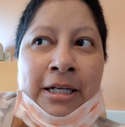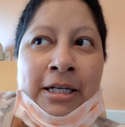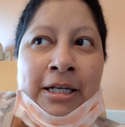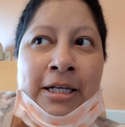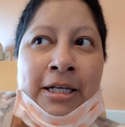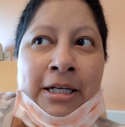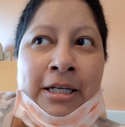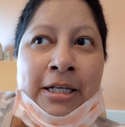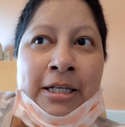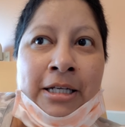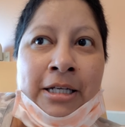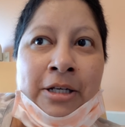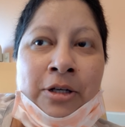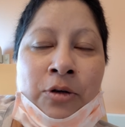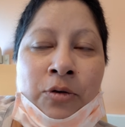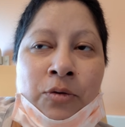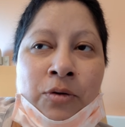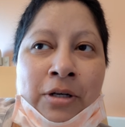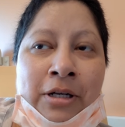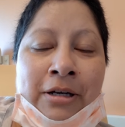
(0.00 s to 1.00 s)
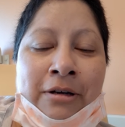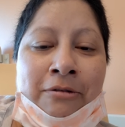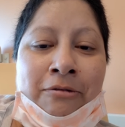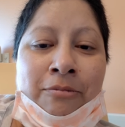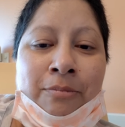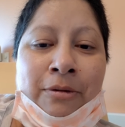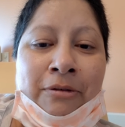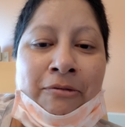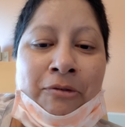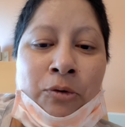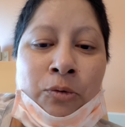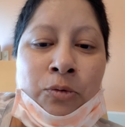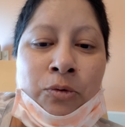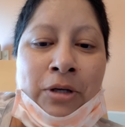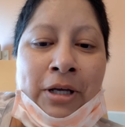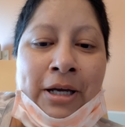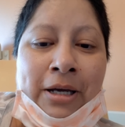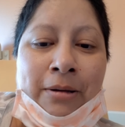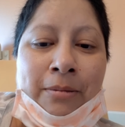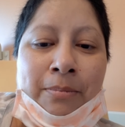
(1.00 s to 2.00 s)
And I don't have my phone
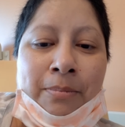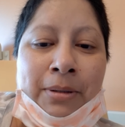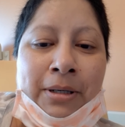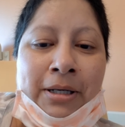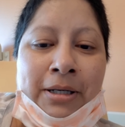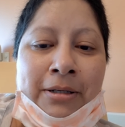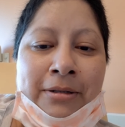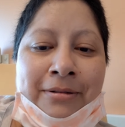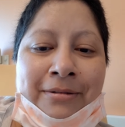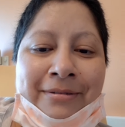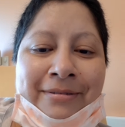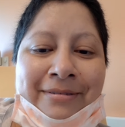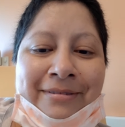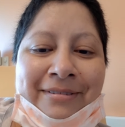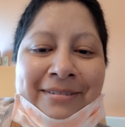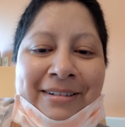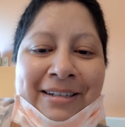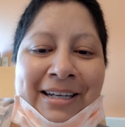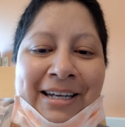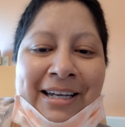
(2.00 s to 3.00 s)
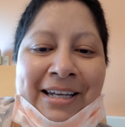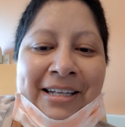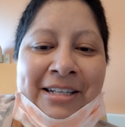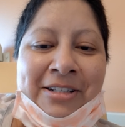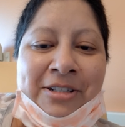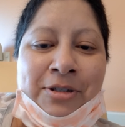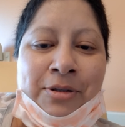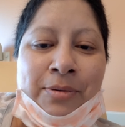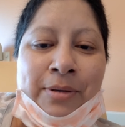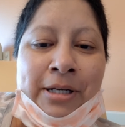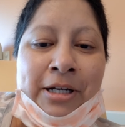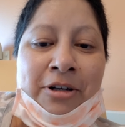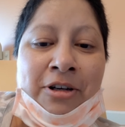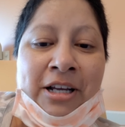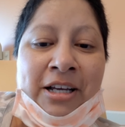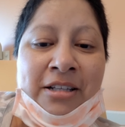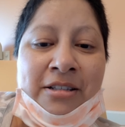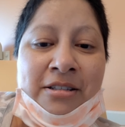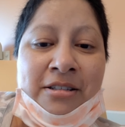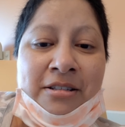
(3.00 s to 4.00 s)
yet, but I can do
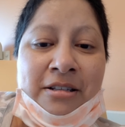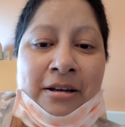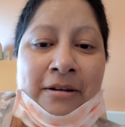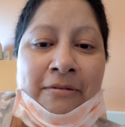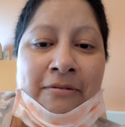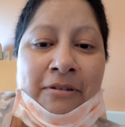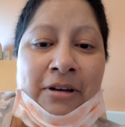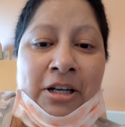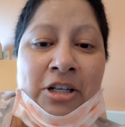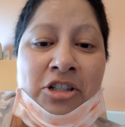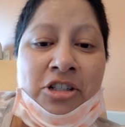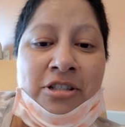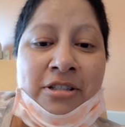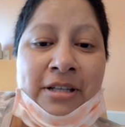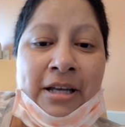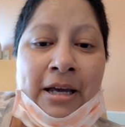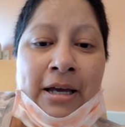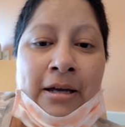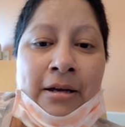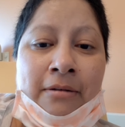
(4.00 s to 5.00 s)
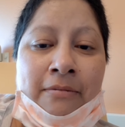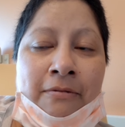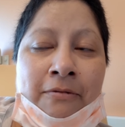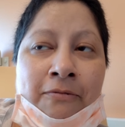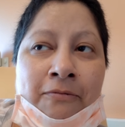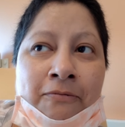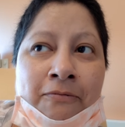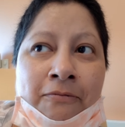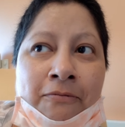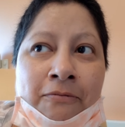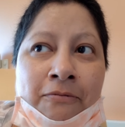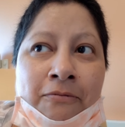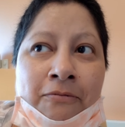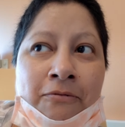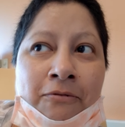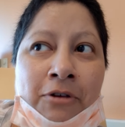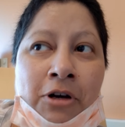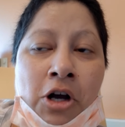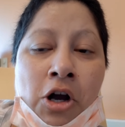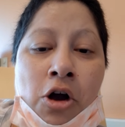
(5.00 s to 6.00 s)
internet stuff. I just can't
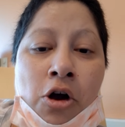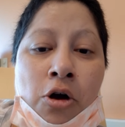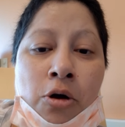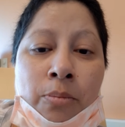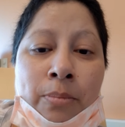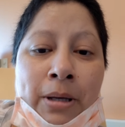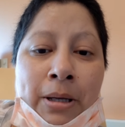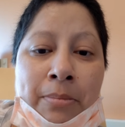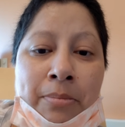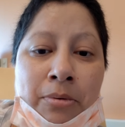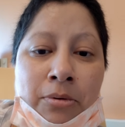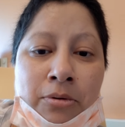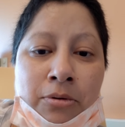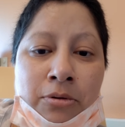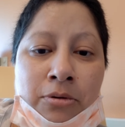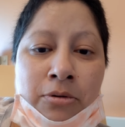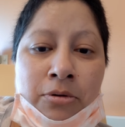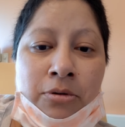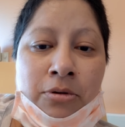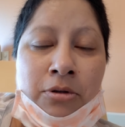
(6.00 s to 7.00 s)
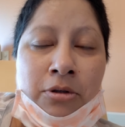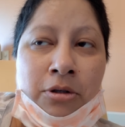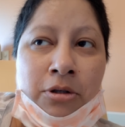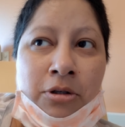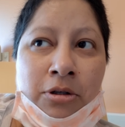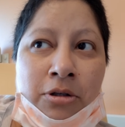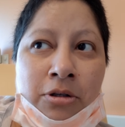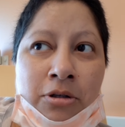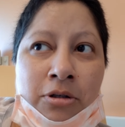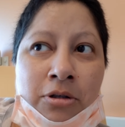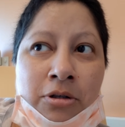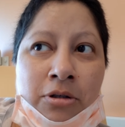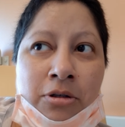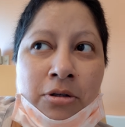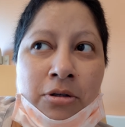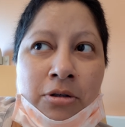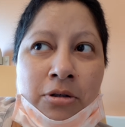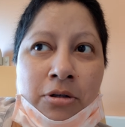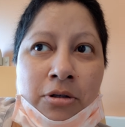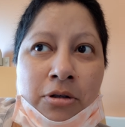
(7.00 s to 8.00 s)
call people
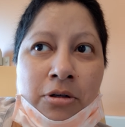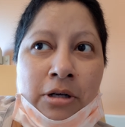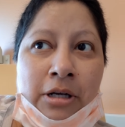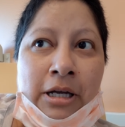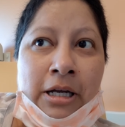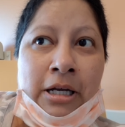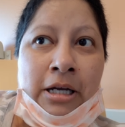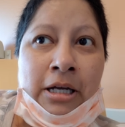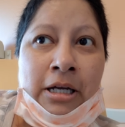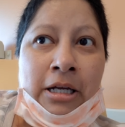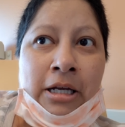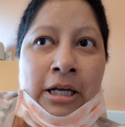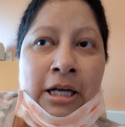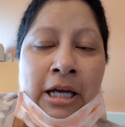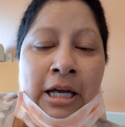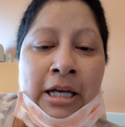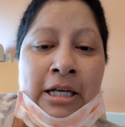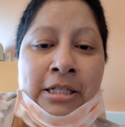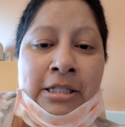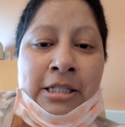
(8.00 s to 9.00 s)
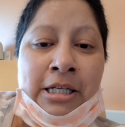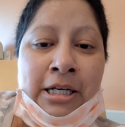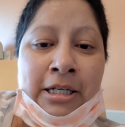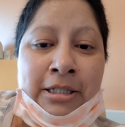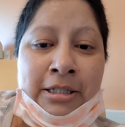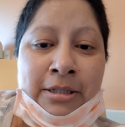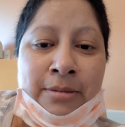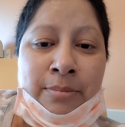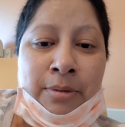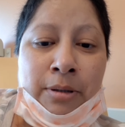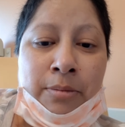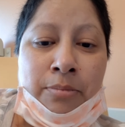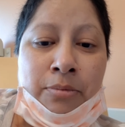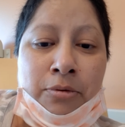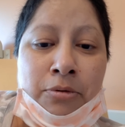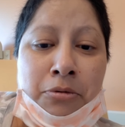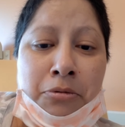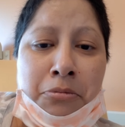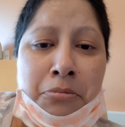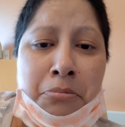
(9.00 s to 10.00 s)
and I can't text
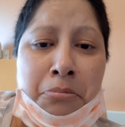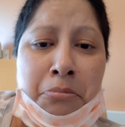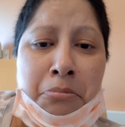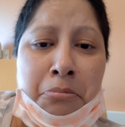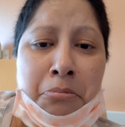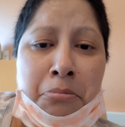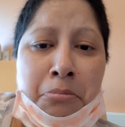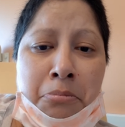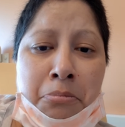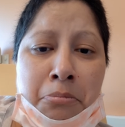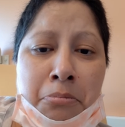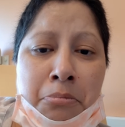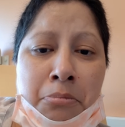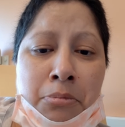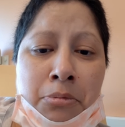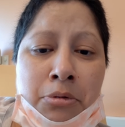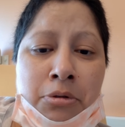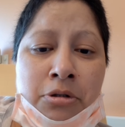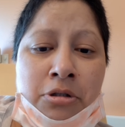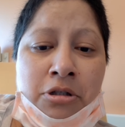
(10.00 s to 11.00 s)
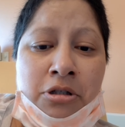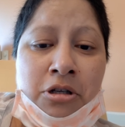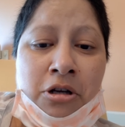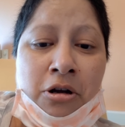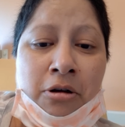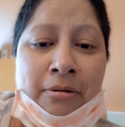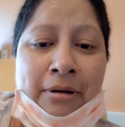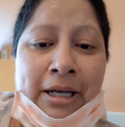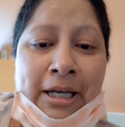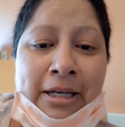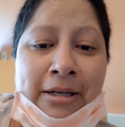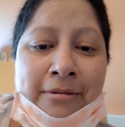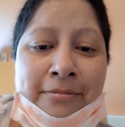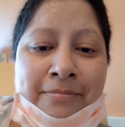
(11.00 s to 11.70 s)
people. Sorry.